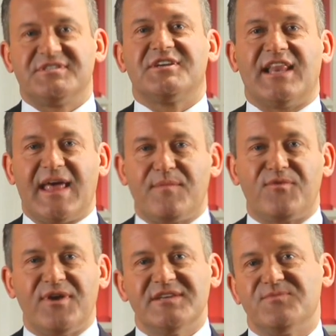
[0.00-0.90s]
to
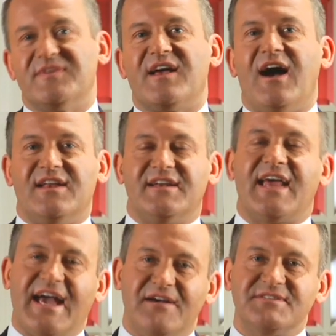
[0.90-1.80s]
collaborate with Highland
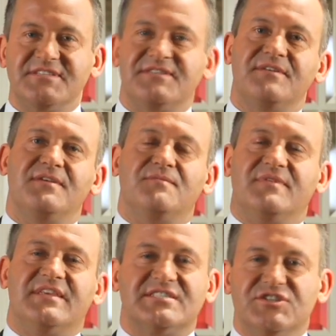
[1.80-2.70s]
House
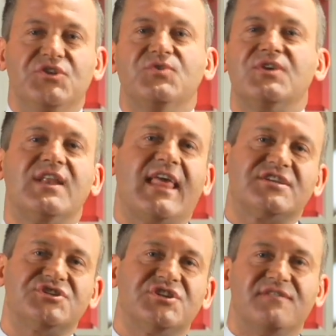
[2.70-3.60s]
with this new
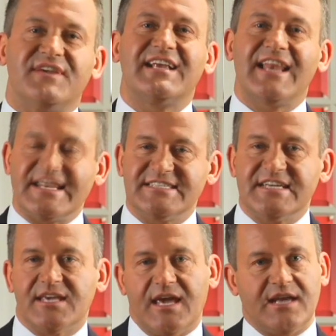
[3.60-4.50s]
collection of
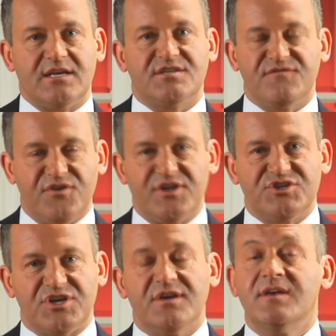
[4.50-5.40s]
eclectic English
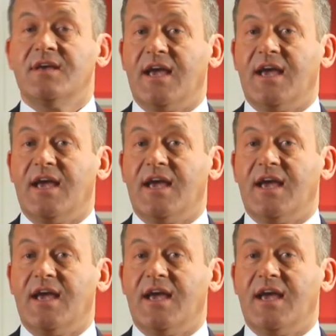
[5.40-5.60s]
furniture